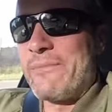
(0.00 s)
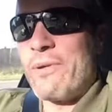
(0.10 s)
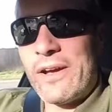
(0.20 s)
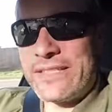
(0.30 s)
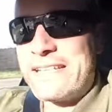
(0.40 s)

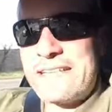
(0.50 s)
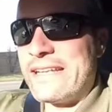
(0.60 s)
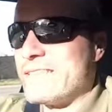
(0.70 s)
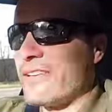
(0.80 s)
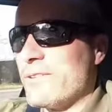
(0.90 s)
but I didn't
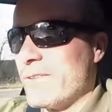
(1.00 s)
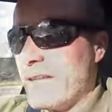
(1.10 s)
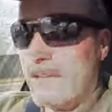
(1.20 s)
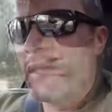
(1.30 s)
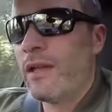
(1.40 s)
need to.
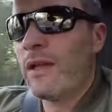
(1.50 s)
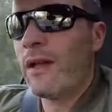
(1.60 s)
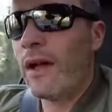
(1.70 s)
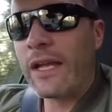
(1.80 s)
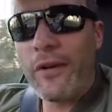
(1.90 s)

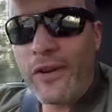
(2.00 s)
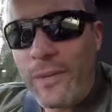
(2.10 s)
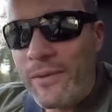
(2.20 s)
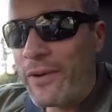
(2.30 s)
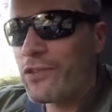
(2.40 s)
I go on
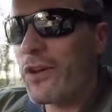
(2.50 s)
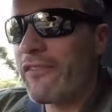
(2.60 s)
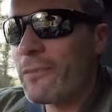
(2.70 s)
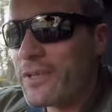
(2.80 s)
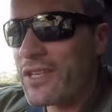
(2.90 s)
about my
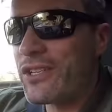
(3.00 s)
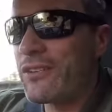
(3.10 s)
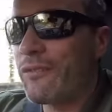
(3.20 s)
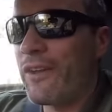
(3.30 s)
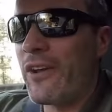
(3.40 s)
driving
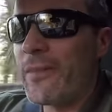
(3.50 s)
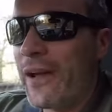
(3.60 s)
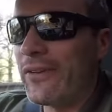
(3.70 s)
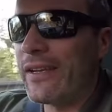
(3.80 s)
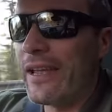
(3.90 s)
position a fair
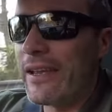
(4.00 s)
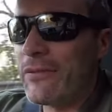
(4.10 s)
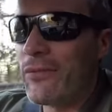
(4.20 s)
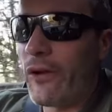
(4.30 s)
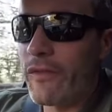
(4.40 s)
amount
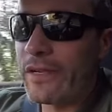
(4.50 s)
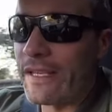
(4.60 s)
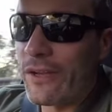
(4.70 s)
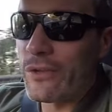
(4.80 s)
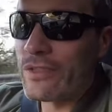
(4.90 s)
in my
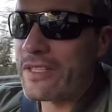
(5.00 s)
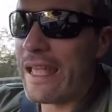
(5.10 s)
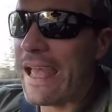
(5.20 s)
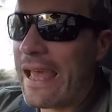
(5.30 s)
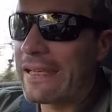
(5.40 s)
videos,
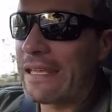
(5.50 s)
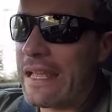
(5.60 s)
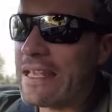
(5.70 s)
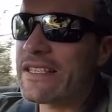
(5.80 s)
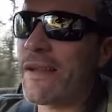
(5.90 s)
and
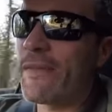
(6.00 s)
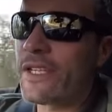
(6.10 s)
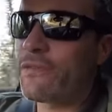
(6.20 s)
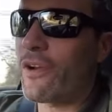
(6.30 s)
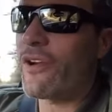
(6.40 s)
it is something
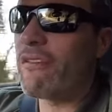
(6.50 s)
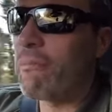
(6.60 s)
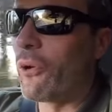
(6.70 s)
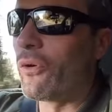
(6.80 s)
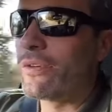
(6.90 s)
that's very
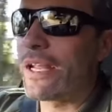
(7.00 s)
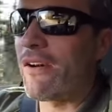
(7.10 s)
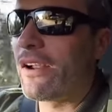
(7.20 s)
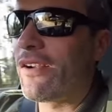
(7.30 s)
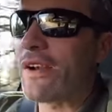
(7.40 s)
important.
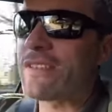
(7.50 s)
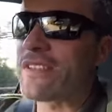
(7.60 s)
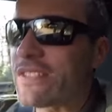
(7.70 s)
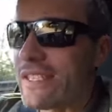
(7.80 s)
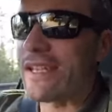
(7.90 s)
Now, I like
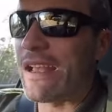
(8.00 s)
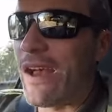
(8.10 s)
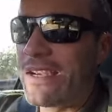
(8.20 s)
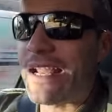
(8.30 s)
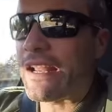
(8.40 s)
to sit
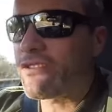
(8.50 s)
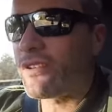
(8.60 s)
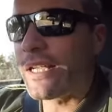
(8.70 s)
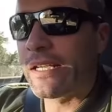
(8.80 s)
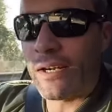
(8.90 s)

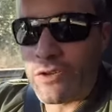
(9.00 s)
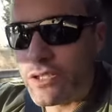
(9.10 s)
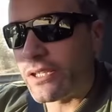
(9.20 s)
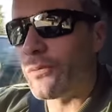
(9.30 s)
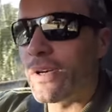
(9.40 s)
unnaturally
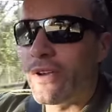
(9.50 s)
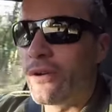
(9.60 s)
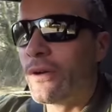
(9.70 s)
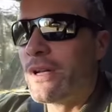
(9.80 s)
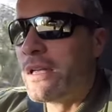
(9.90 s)
close to the
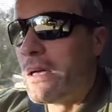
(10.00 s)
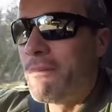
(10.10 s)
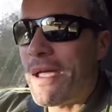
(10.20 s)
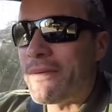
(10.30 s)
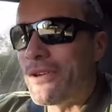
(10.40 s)
wheel,
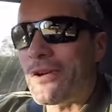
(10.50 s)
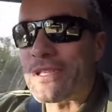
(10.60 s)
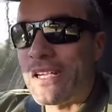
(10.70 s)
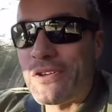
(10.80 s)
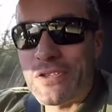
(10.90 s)
maybe not
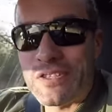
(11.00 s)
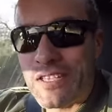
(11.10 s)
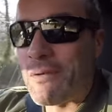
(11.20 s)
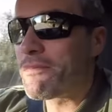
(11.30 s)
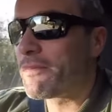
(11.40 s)
as close as
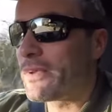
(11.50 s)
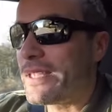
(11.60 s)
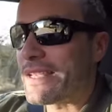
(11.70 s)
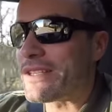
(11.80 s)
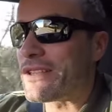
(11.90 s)
some
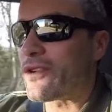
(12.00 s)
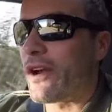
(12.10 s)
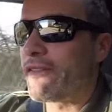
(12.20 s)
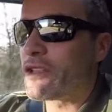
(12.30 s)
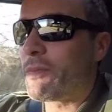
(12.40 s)
decent
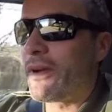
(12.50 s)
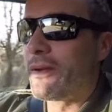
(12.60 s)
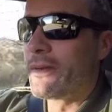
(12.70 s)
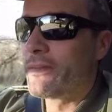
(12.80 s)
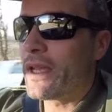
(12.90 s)
drivers, but
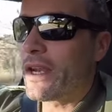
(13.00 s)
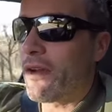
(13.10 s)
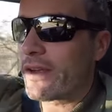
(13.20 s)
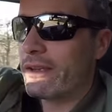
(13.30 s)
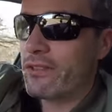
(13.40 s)
you
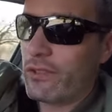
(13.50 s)
know, I can